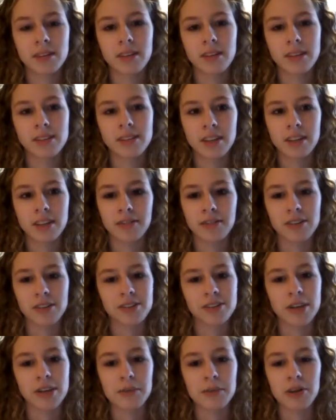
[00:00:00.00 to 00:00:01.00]
it's like the first
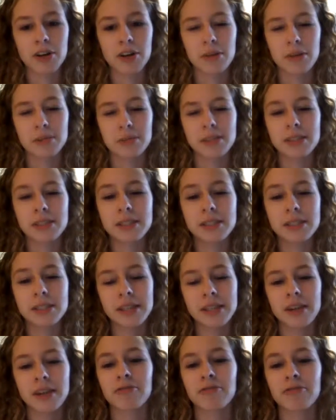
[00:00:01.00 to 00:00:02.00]
time you hear him
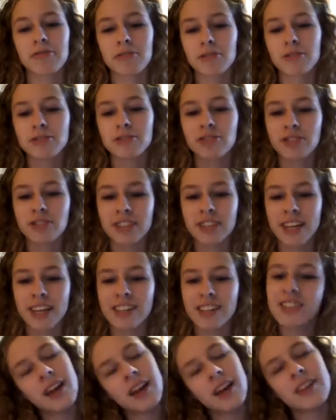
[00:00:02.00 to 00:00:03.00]
sing a full
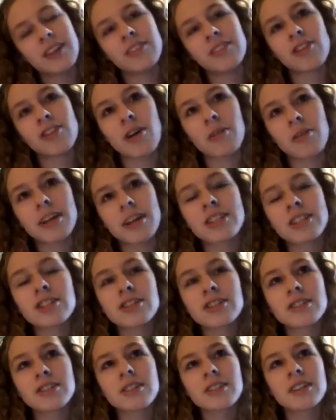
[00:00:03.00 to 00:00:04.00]
sentence. So
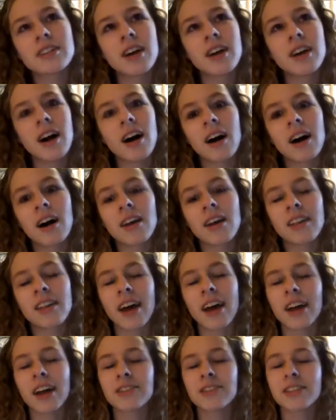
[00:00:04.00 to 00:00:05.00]

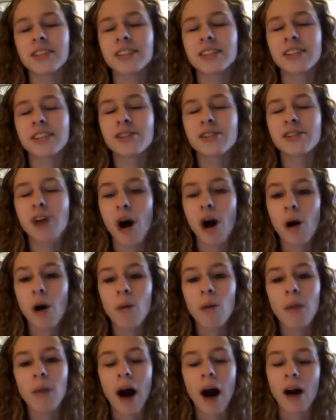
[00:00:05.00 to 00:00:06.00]
the entrance is
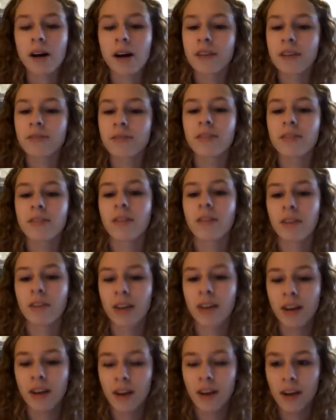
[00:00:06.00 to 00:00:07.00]
so powerful
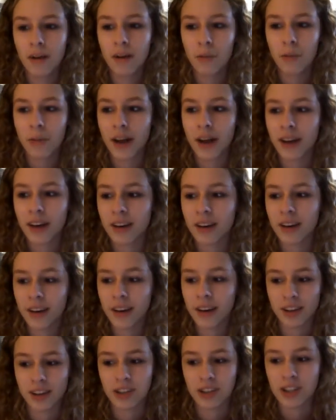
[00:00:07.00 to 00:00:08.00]
when
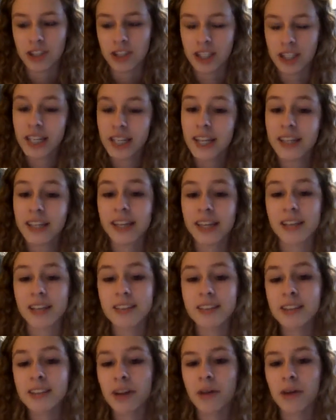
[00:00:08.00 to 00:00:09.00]
she's just sitting at the
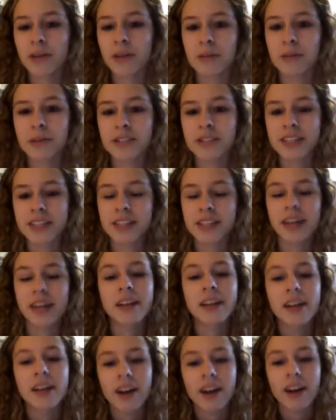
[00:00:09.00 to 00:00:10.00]
desk, and the music's getting
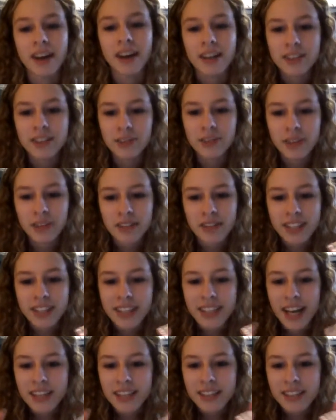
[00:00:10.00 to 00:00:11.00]
like all that sort of
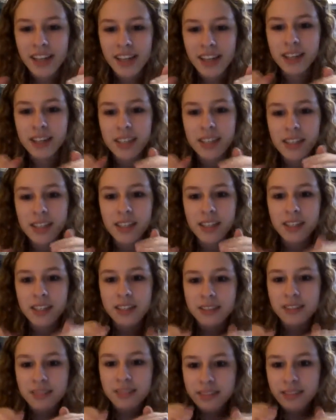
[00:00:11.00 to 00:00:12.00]
intense, like,
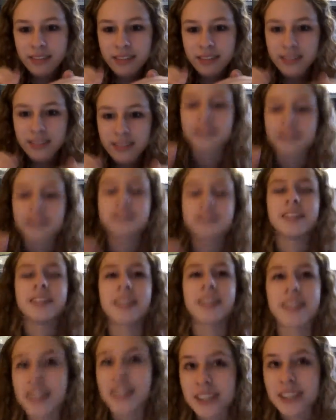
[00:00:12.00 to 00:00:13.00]
and then
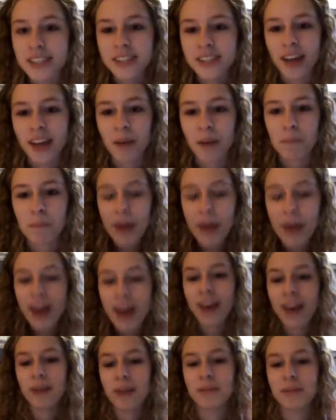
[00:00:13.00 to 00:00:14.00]
it's just like,
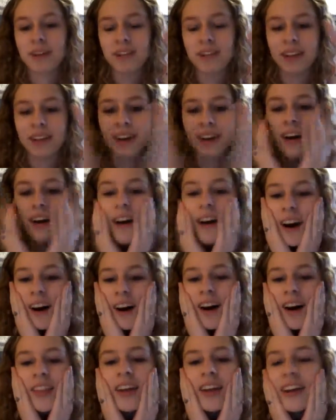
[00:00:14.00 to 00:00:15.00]
bam, and you're like,
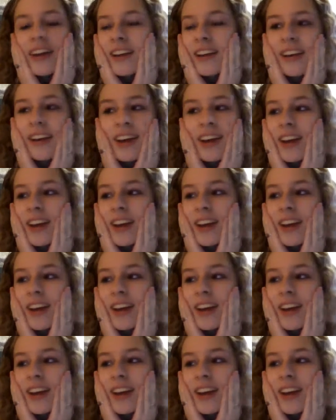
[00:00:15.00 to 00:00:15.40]
and then